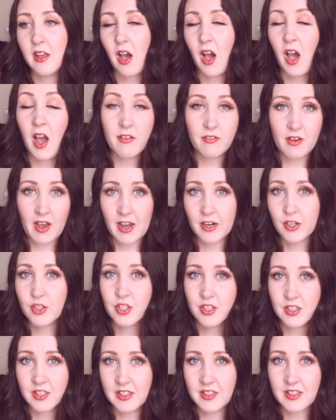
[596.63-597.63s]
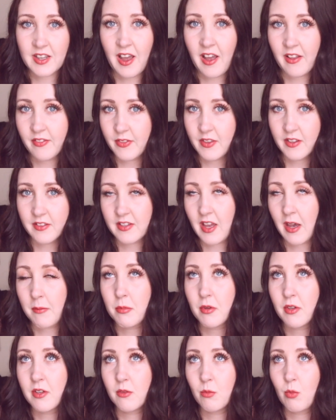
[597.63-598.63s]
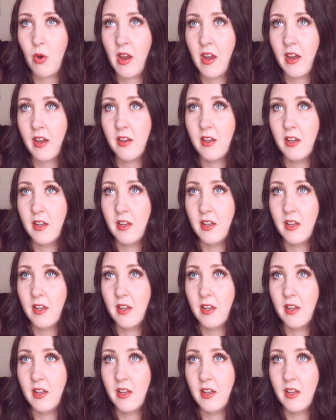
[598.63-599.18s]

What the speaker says: I've actually had this happen where